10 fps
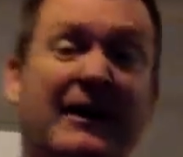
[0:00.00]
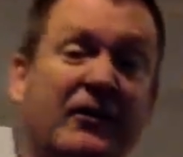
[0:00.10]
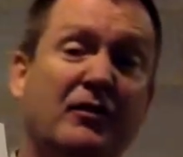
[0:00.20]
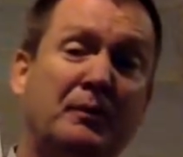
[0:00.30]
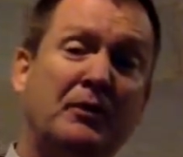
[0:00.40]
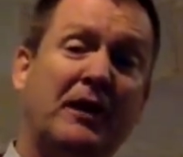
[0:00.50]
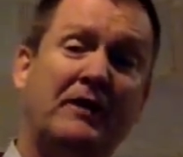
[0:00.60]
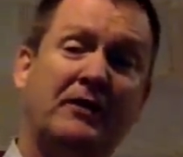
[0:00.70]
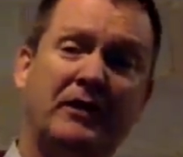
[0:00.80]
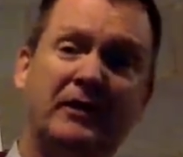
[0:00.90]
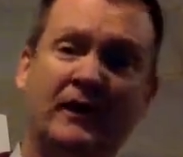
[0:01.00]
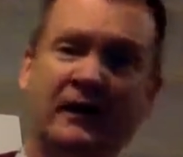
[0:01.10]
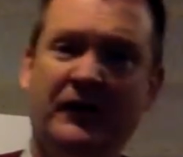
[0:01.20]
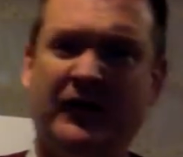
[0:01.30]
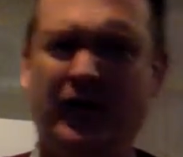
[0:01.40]
of protection
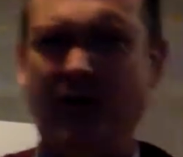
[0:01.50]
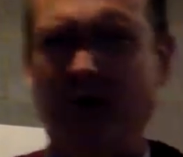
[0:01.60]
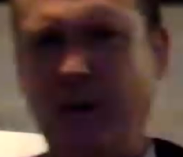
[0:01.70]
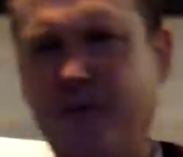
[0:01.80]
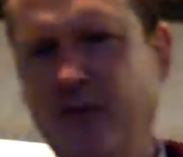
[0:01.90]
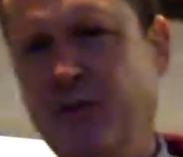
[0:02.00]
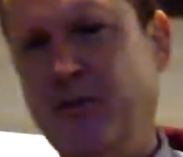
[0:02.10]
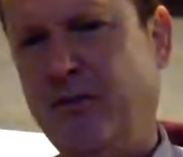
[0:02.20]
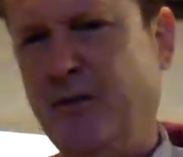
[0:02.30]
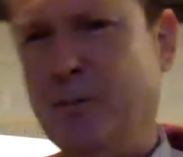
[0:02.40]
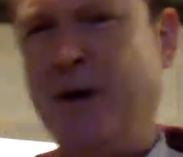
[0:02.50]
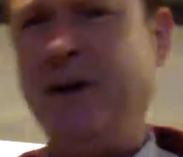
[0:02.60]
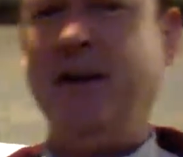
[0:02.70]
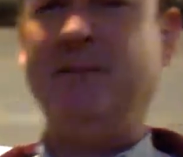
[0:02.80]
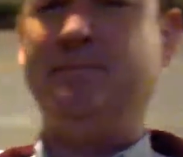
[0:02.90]
security questions you might
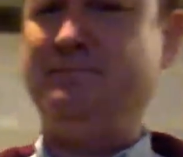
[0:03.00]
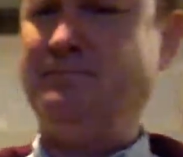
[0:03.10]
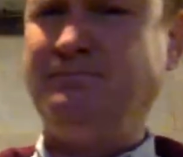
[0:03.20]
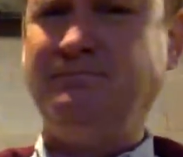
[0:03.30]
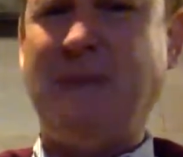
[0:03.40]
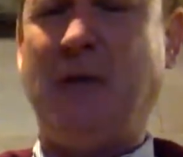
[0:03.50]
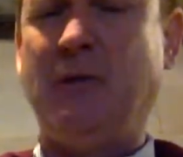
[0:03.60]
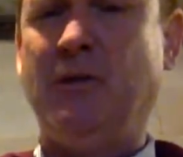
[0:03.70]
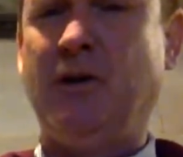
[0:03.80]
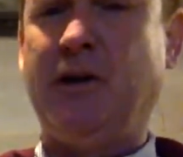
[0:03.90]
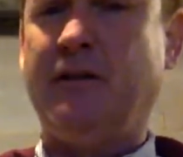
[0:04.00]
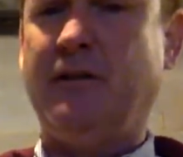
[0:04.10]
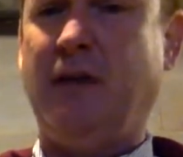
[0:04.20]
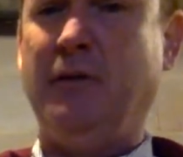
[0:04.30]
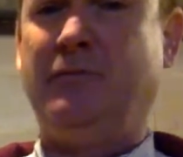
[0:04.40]
get, I would
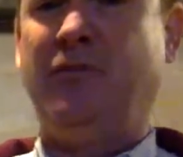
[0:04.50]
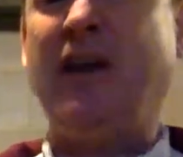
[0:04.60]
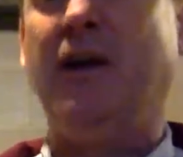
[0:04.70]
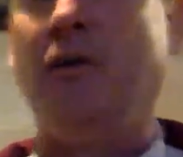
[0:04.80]
take another